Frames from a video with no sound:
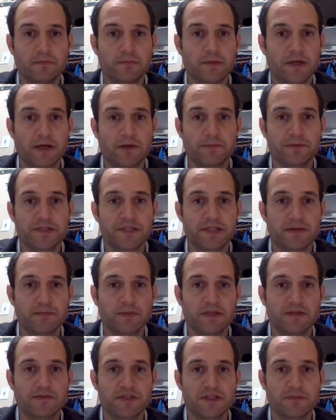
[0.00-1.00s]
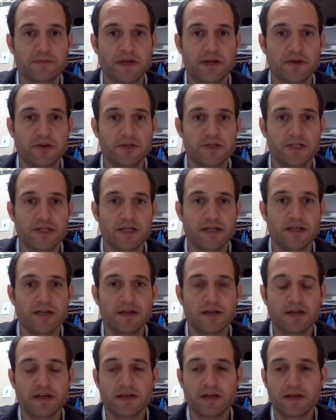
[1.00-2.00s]
helps them, gives them energy.
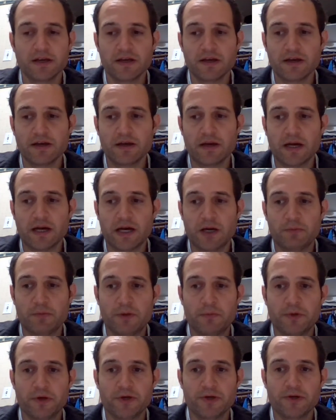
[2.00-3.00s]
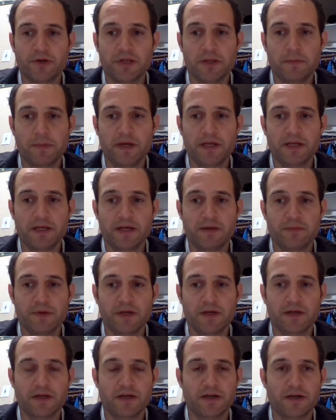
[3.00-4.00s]
I remember during the
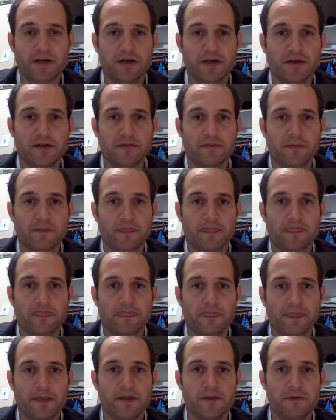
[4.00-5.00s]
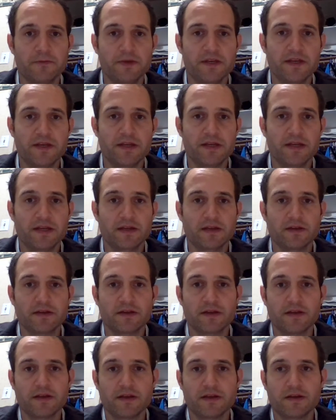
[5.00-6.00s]
pandemic, in the beginning,
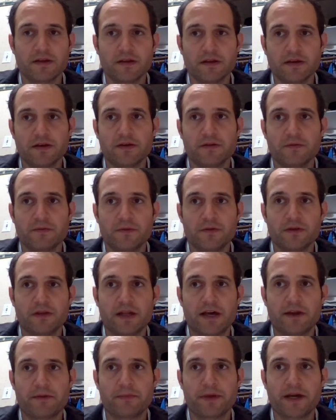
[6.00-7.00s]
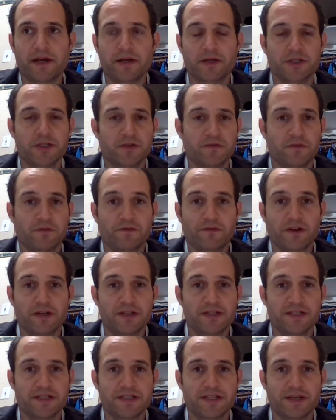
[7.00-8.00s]
a lot of my extrovert
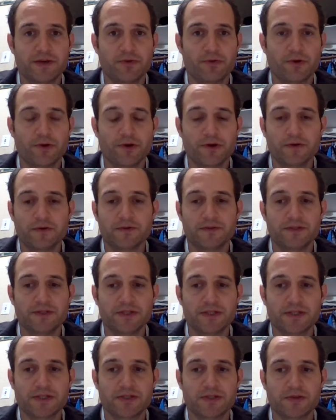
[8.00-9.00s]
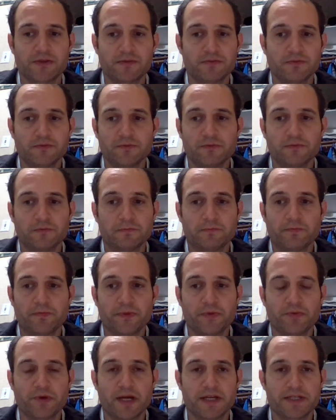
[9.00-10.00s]
friends, they were just
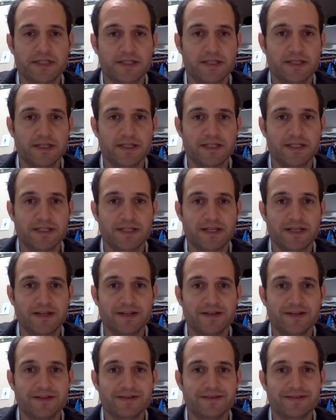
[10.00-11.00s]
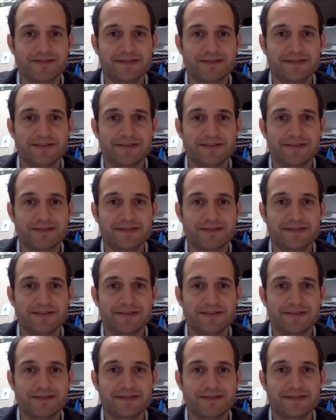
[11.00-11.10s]
restless, and